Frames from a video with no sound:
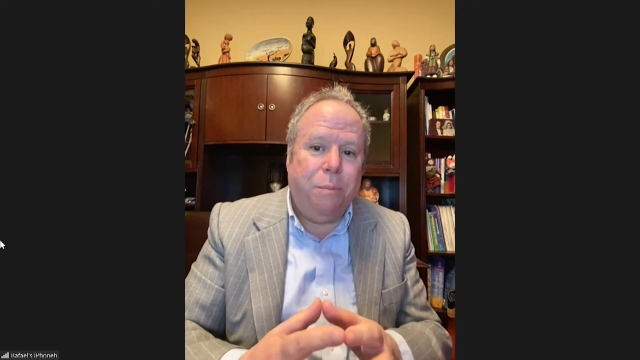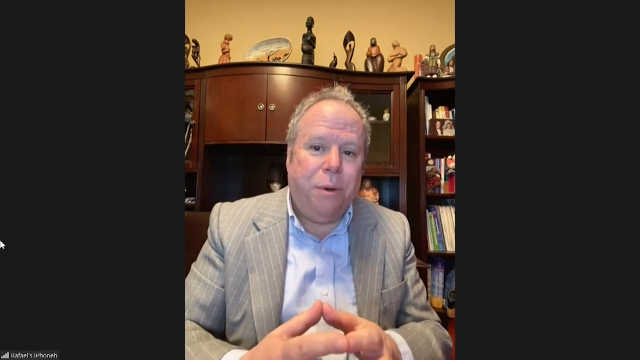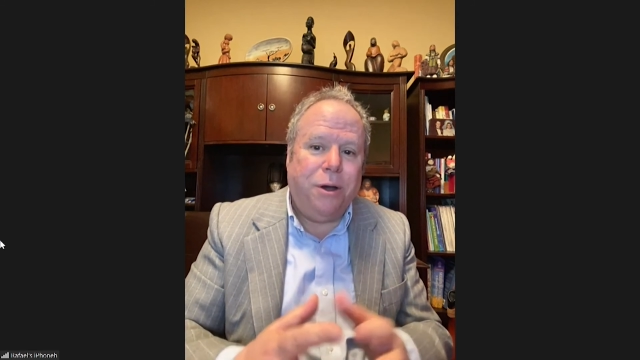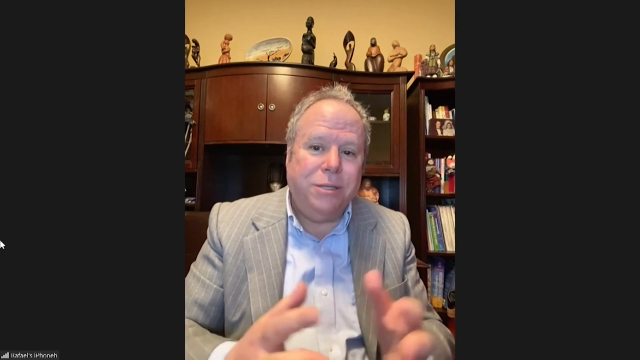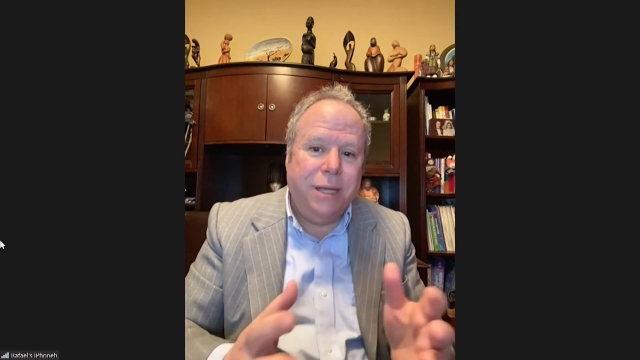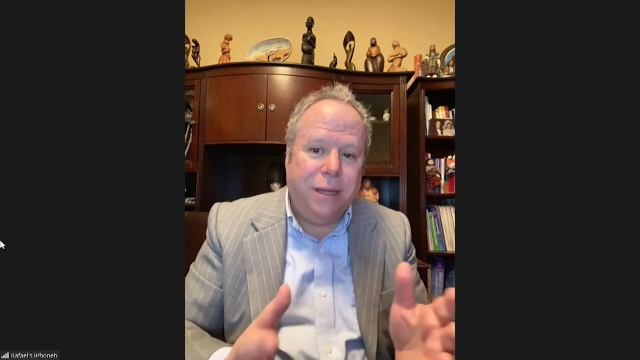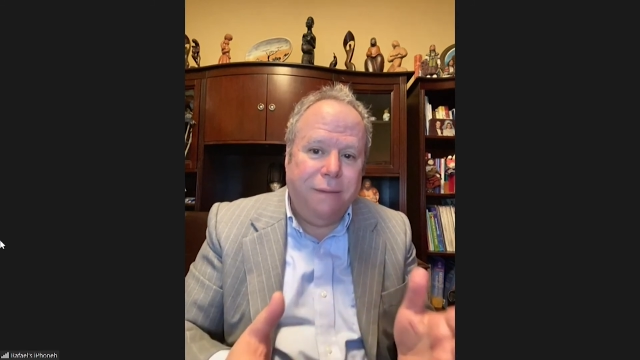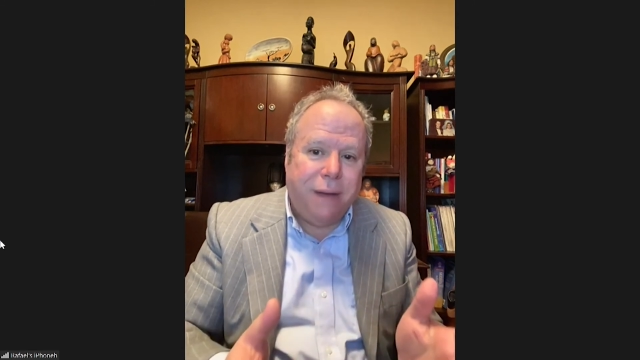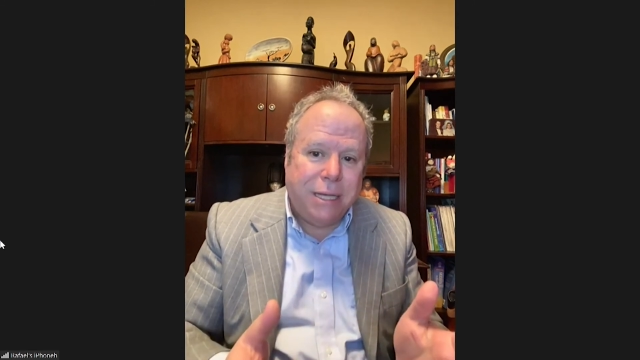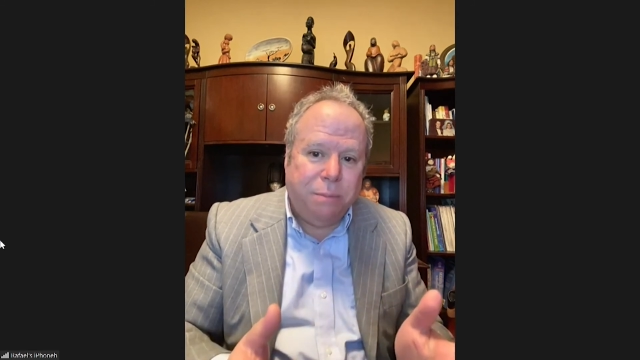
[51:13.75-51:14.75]

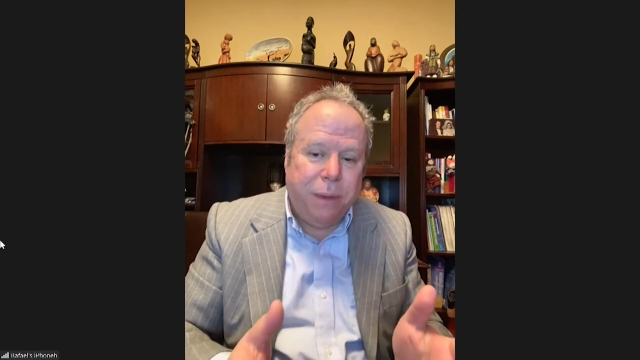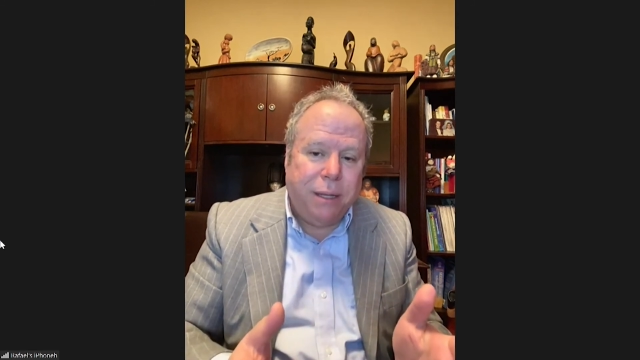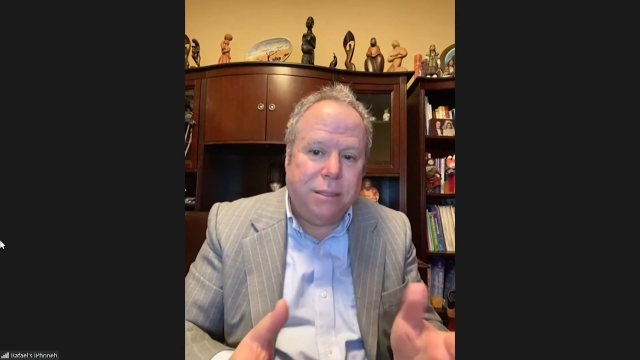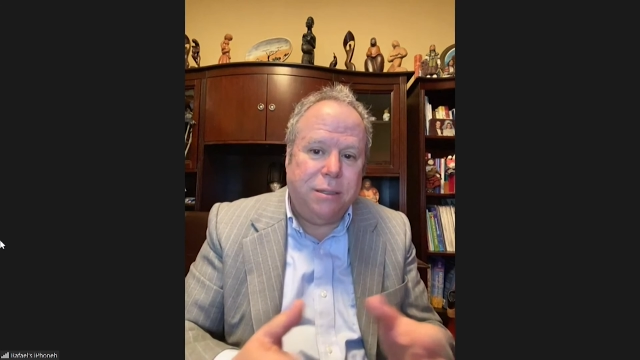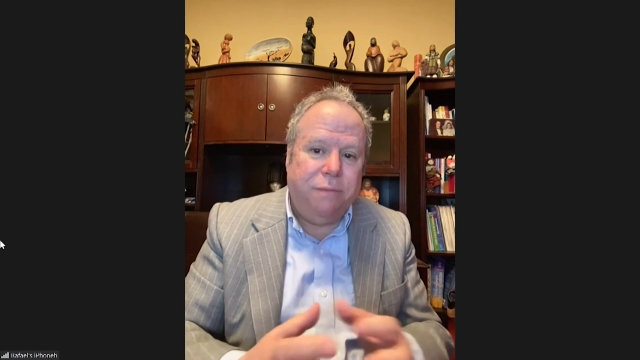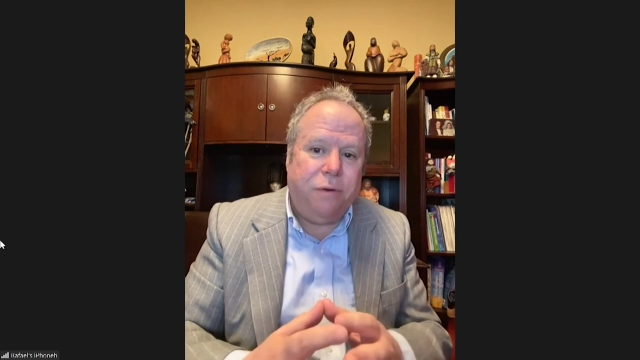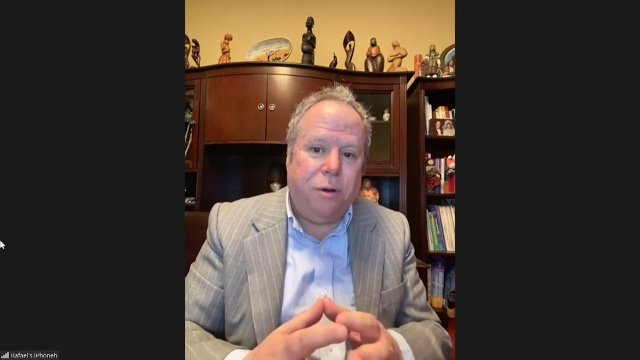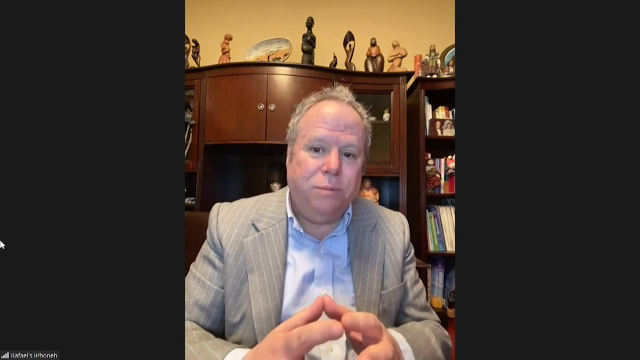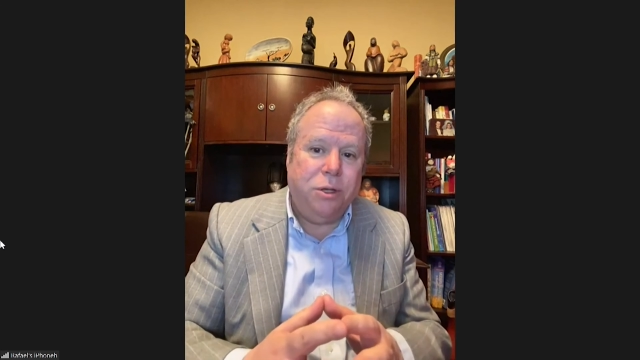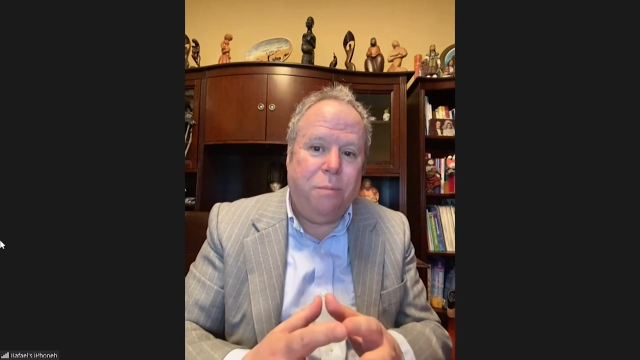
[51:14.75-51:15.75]
positive aspects
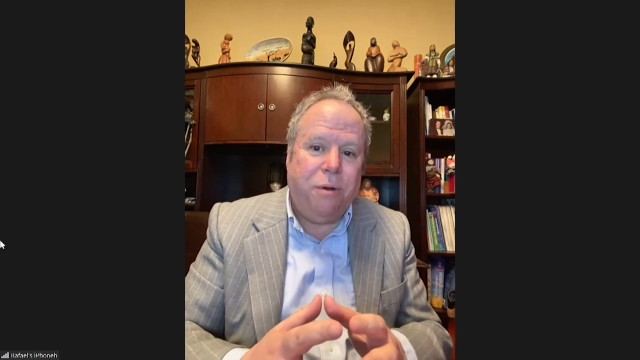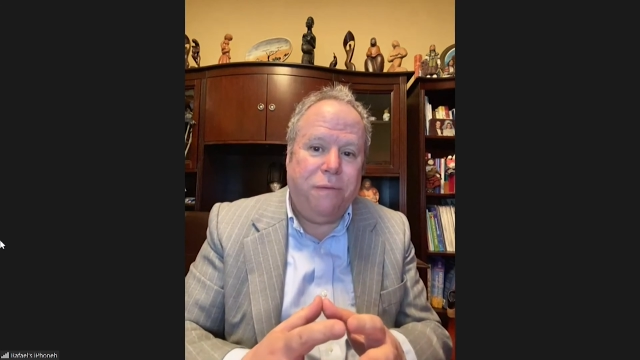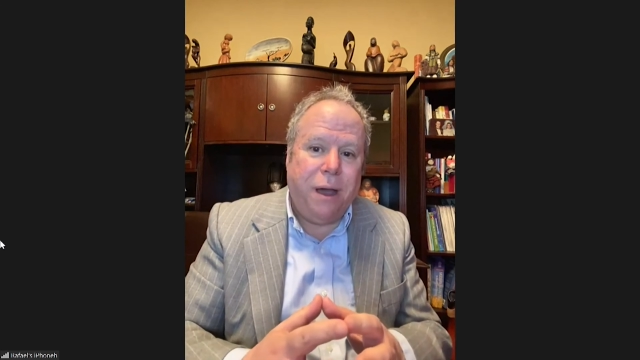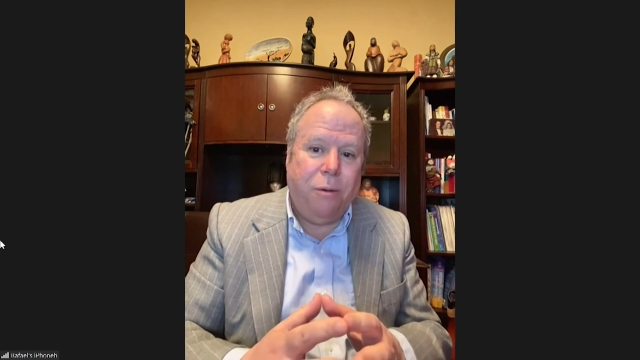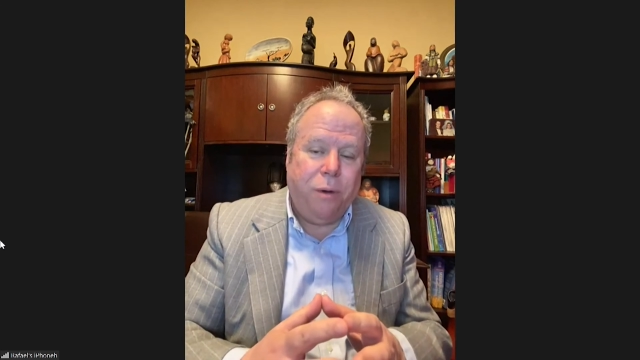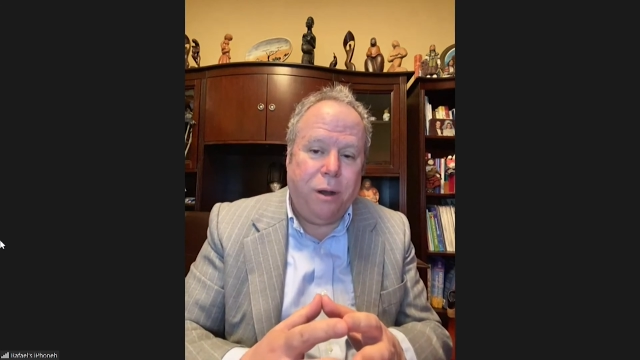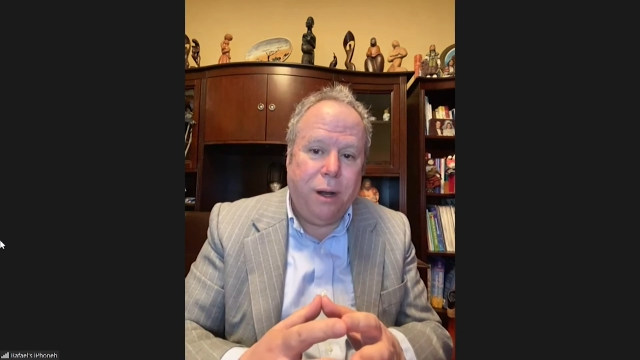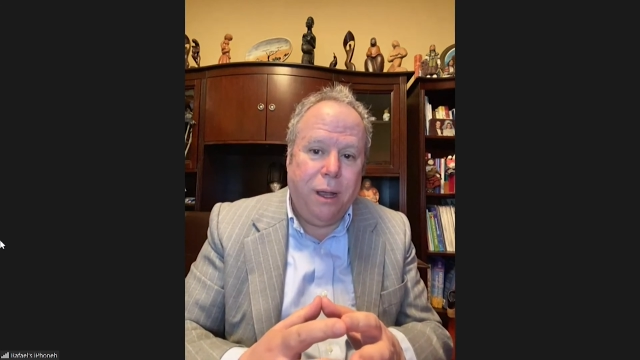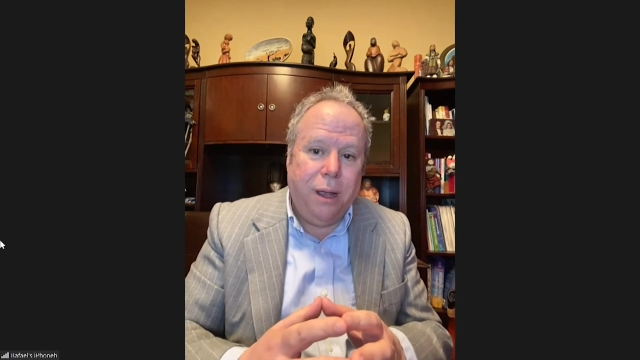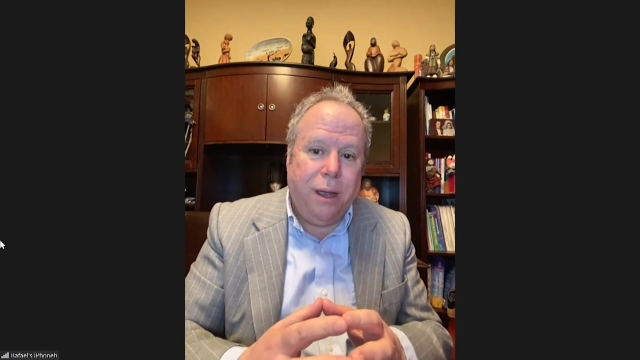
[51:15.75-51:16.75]
from some of our